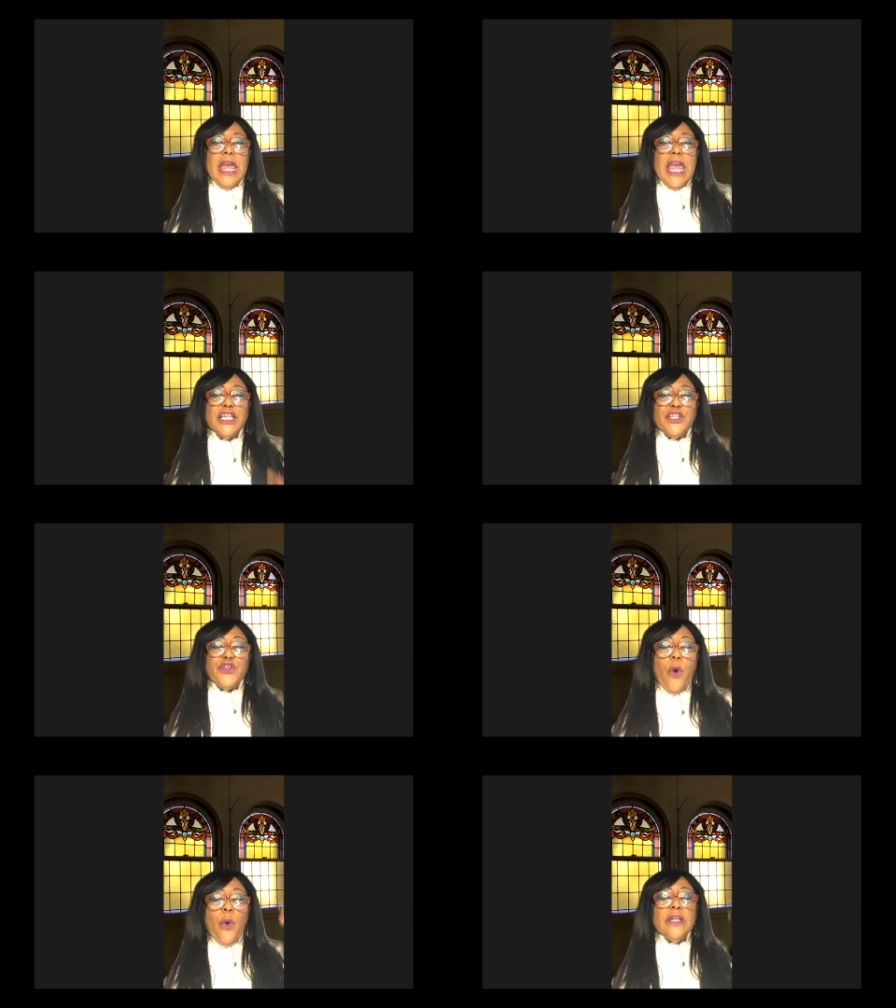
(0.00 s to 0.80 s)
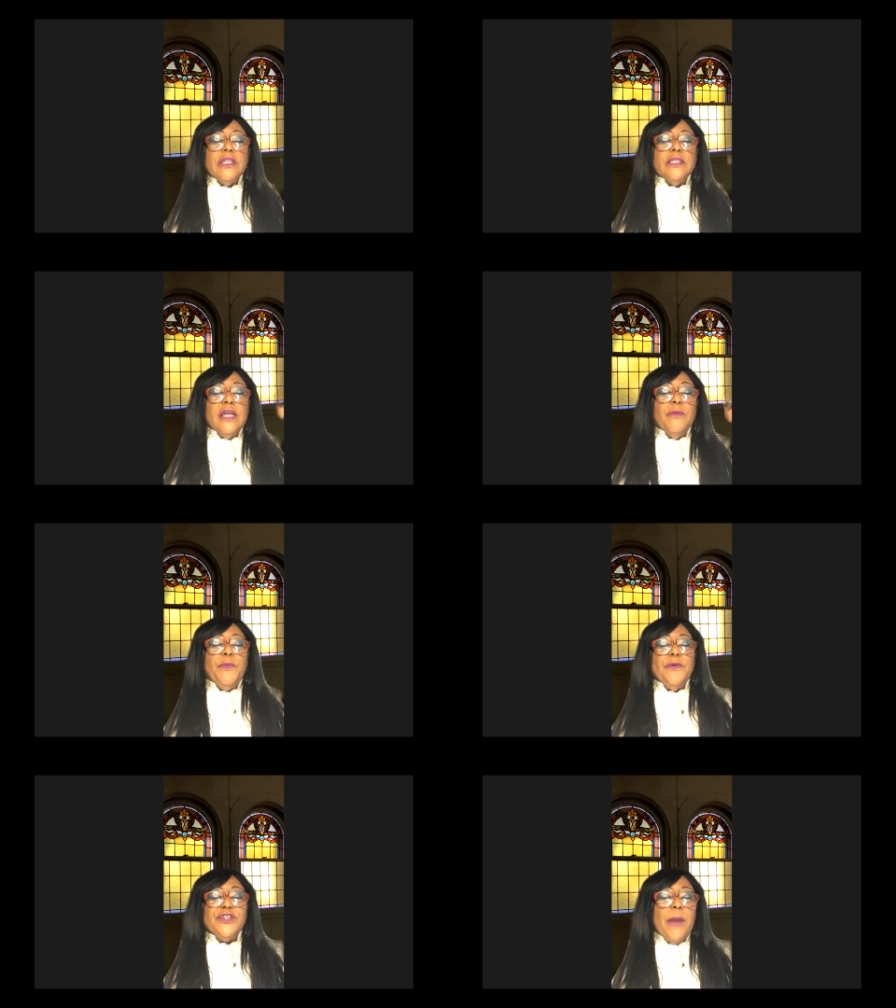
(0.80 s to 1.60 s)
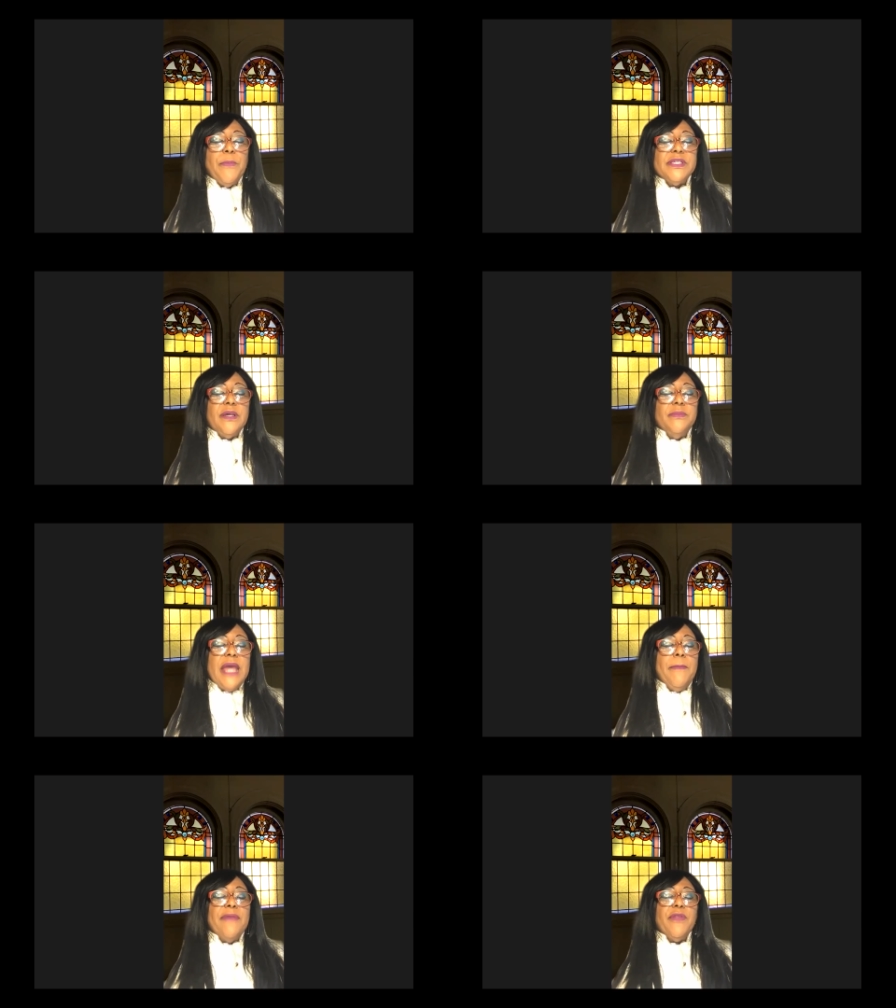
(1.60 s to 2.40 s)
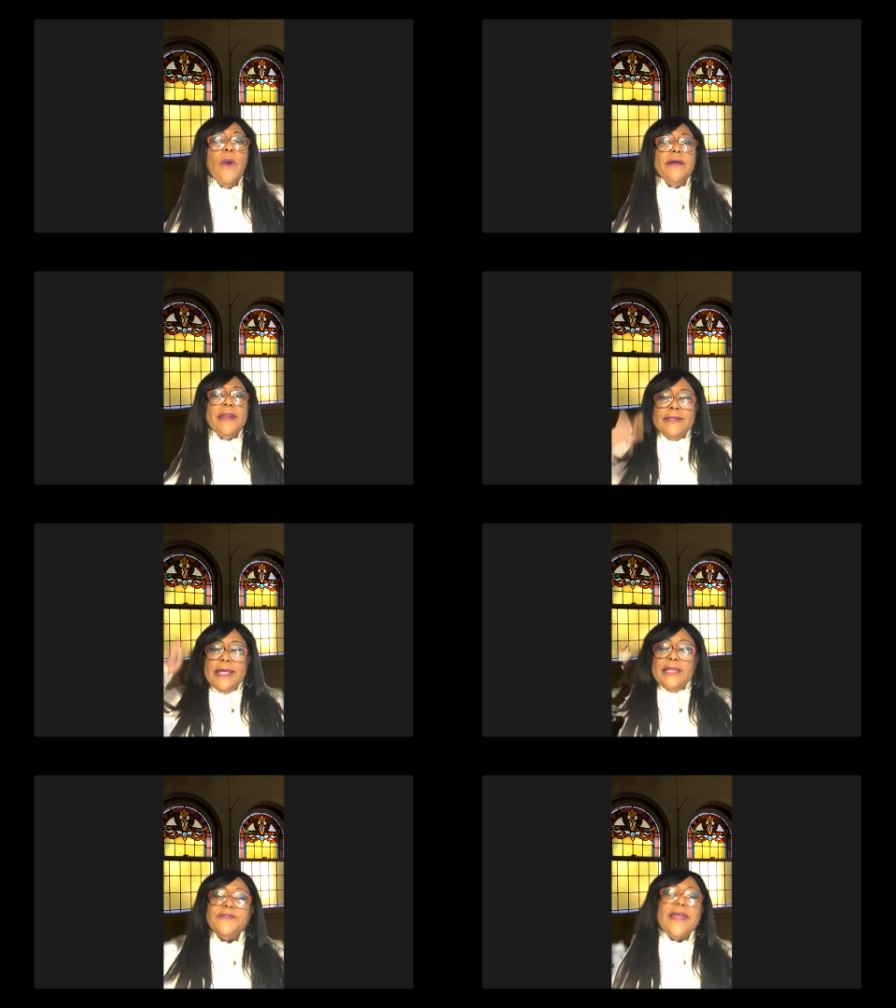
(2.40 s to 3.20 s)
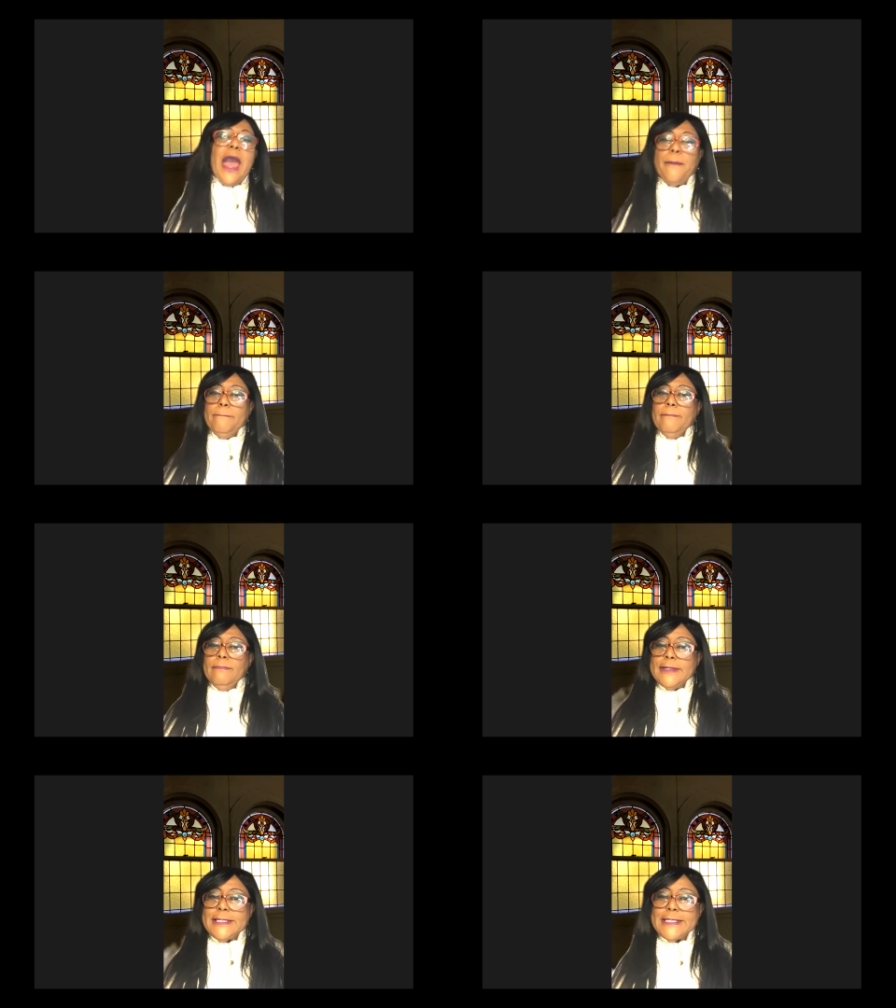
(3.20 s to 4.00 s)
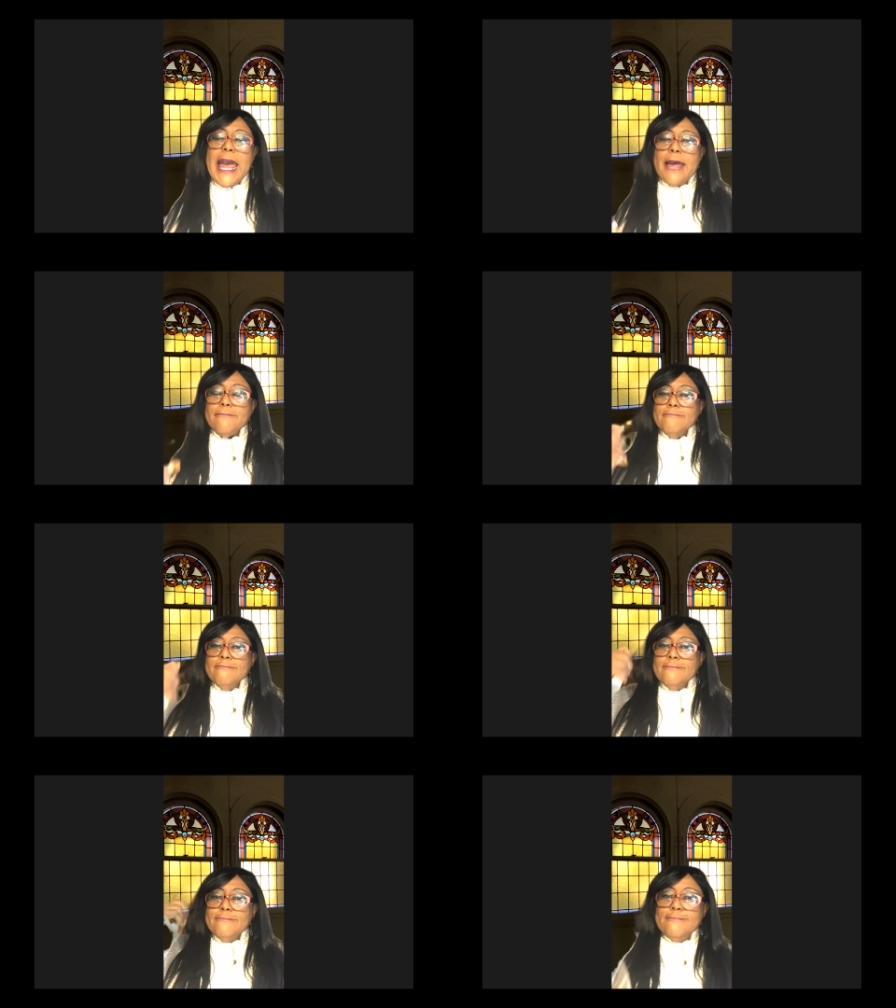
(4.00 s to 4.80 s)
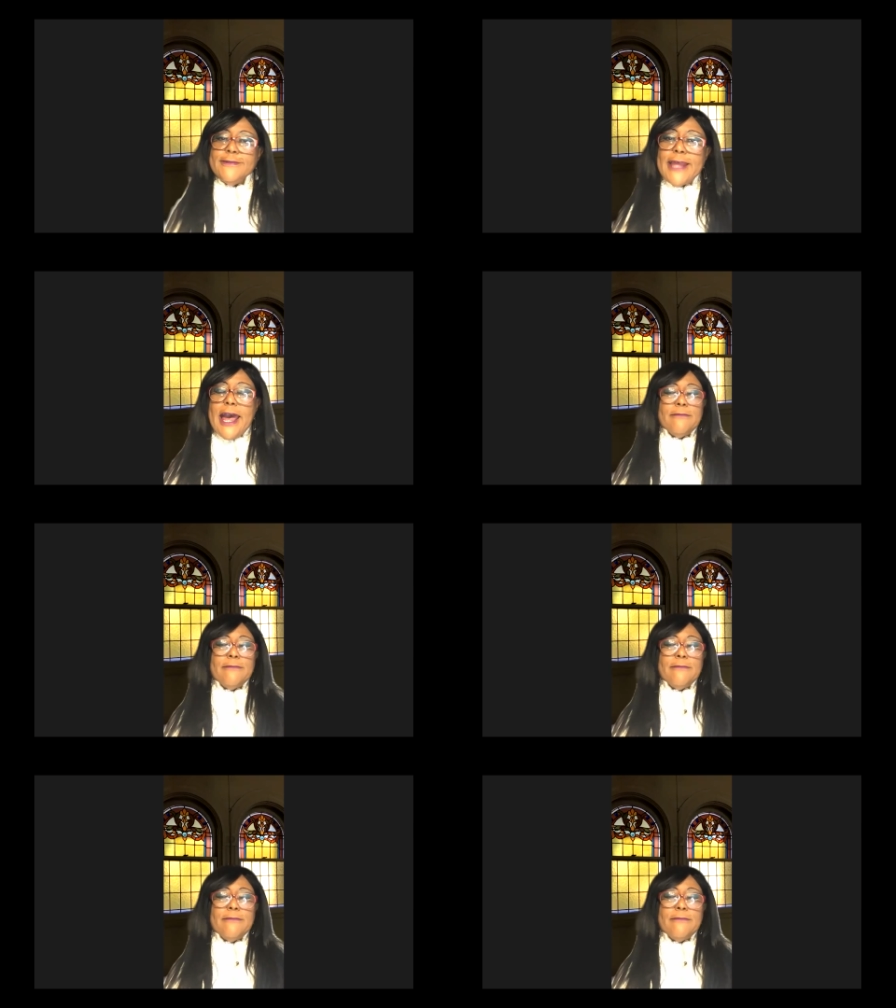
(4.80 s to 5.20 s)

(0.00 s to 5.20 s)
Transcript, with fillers: And so the shepherd sometimes had to go out there and say, stop, stop, stop.